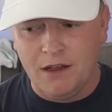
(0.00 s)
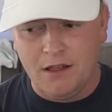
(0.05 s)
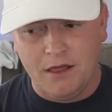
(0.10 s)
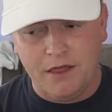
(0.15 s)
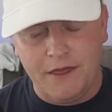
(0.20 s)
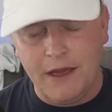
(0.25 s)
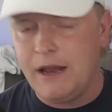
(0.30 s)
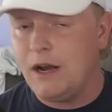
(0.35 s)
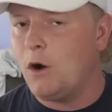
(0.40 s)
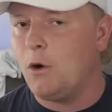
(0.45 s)

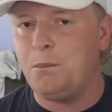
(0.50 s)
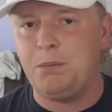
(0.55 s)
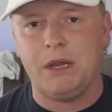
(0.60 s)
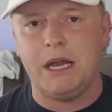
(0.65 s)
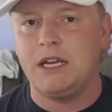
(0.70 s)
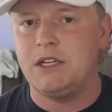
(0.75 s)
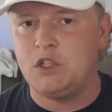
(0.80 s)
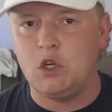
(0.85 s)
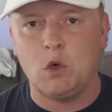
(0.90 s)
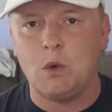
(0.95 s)
They don't
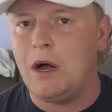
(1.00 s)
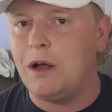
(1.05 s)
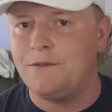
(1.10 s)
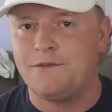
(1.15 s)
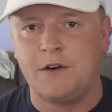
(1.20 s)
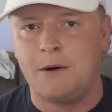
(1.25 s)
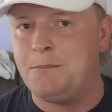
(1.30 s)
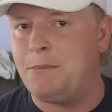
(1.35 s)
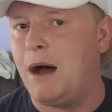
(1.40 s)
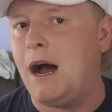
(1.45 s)
play too well
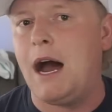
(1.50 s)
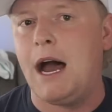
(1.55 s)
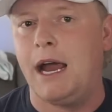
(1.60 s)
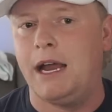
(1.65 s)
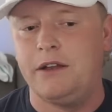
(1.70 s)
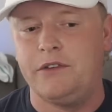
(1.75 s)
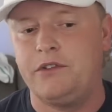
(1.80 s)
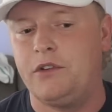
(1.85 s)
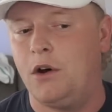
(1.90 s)
from behind.